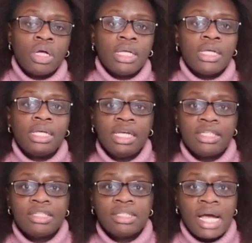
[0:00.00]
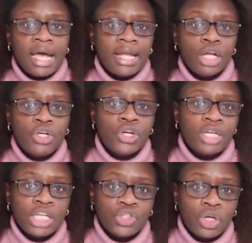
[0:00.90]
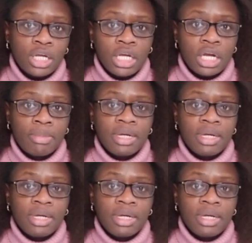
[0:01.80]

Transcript: heat style your natural hair,